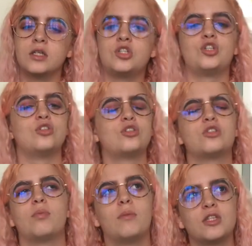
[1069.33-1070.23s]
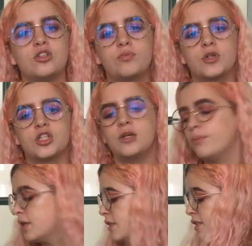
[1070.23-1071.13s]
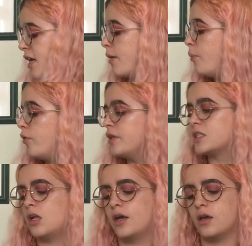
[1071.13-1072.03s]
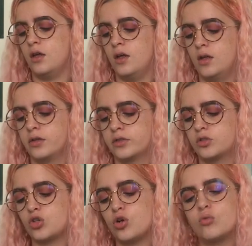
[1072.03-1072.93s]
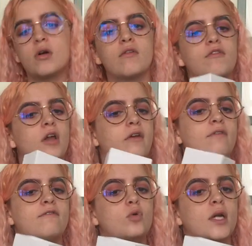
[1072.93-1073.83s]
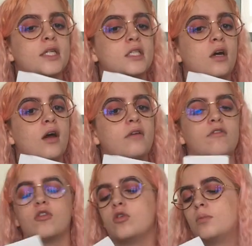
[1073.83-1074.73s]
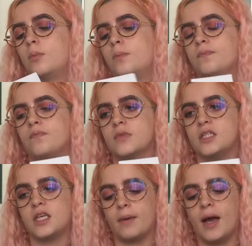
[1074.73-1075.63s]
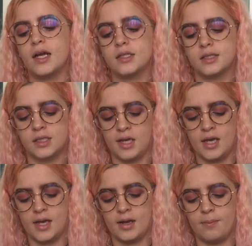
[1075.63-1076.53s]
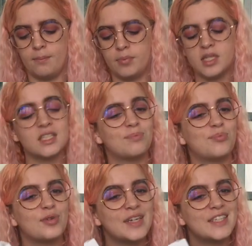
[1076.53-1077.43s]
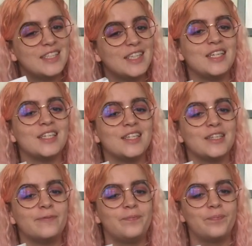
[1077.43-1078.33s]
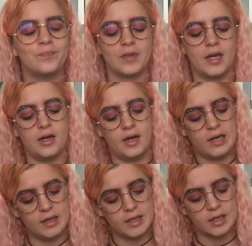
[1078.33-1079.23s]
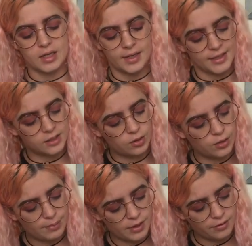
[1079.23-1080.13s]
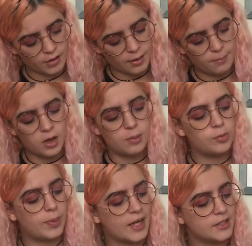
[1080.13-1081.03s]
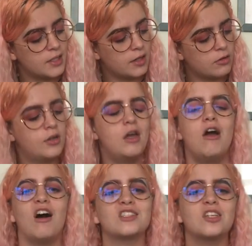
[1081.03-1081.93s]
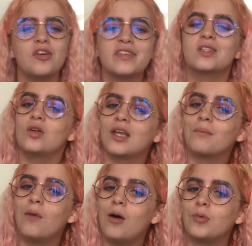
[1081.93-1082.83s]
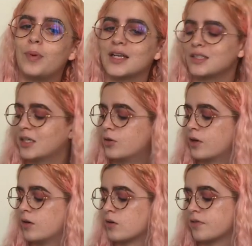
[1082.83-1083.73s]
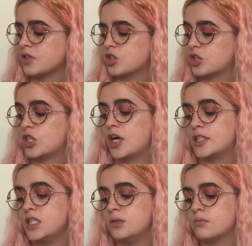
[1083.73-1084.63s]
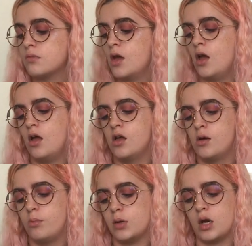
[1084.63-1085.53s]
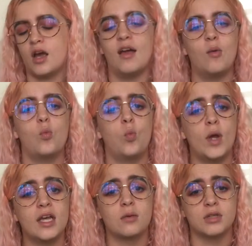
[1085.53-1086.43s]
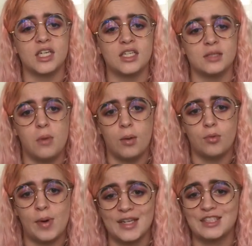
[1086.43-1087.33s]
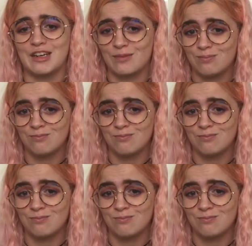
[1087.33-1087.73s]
to use to put my toothbrush in, but instead I bought this like stone one for like £4.99 from TK Maxx. But it's pretty and I like it, and it's got a bit of like marble patterning on. I don't know if it's got like marble patterning on it it's just dirty, but like, we're gonna pretend it's marble patterning,